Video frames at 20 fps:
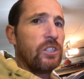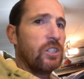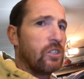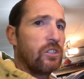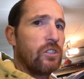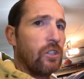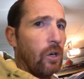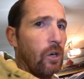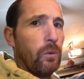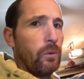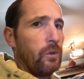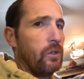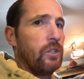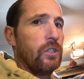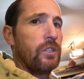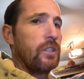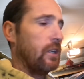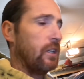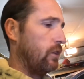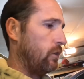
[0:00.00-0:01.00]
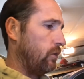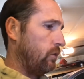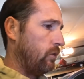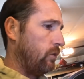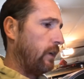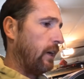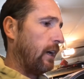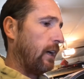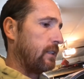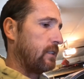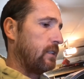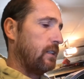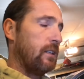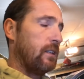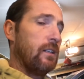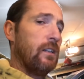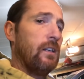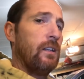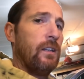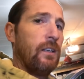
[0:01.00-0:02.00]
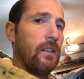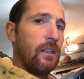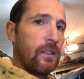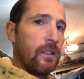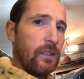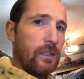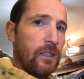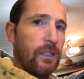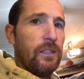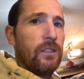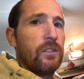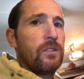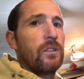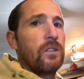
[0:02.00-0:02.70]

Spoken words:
Just don't. Just get a new gasket, clean the